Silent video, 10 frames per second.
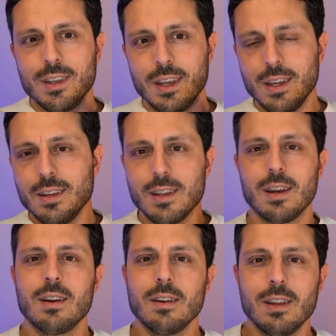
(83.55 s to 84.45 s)
in
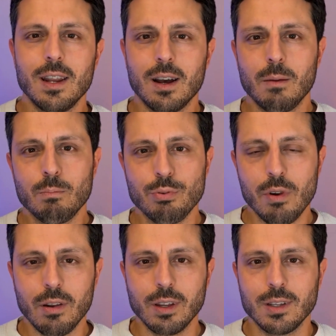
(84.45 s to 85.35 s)
their data
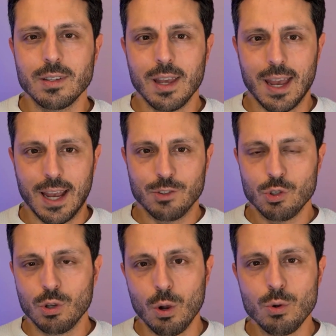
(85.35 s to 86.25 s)
product as
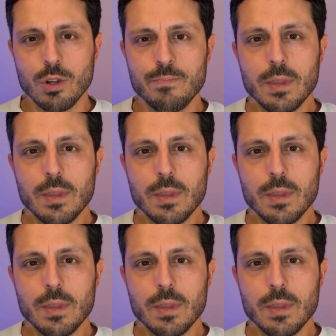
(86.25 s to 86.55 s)
code